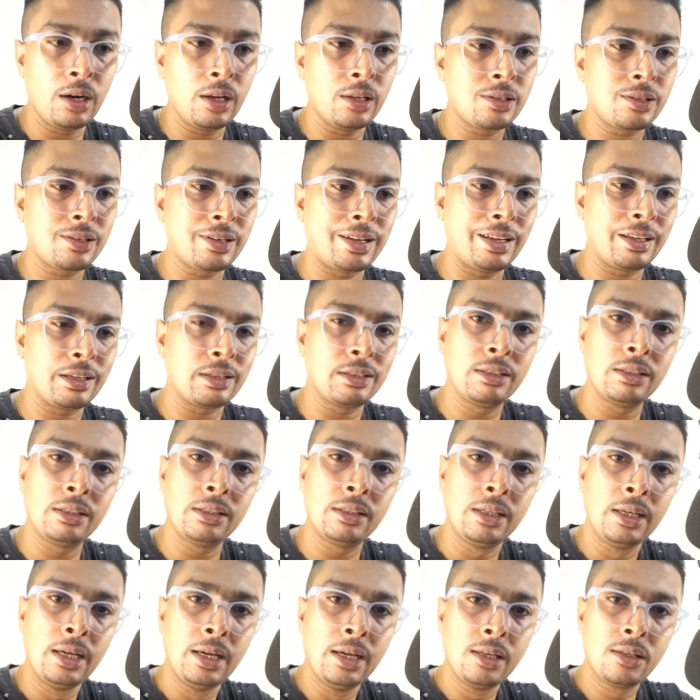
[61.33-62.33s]
it's like
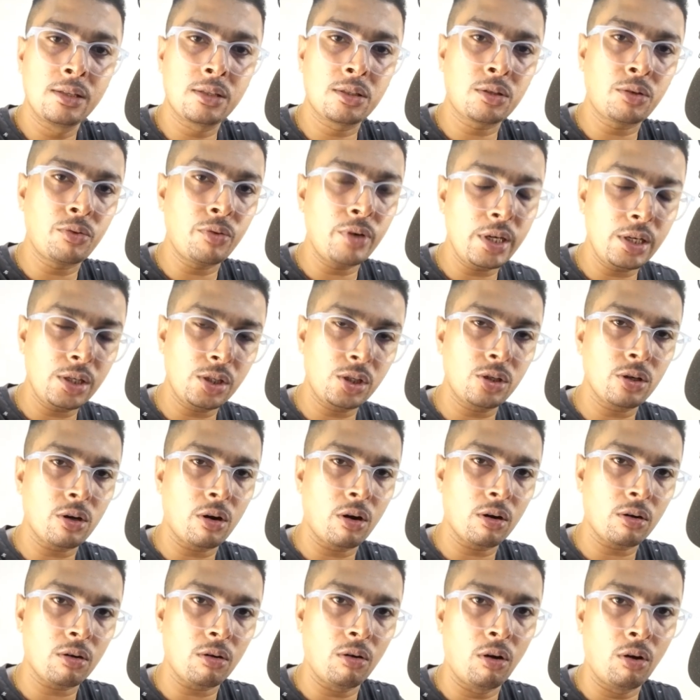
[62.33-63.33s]
a
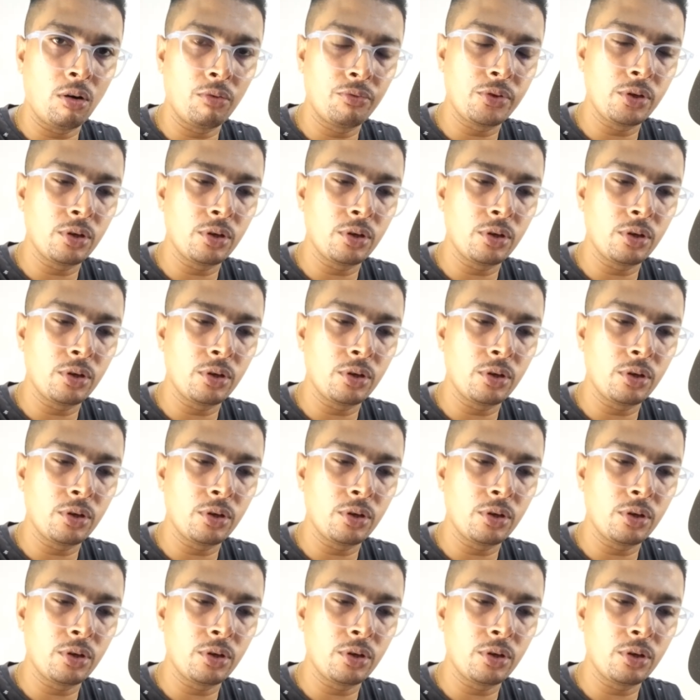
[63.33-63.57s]
screenshot of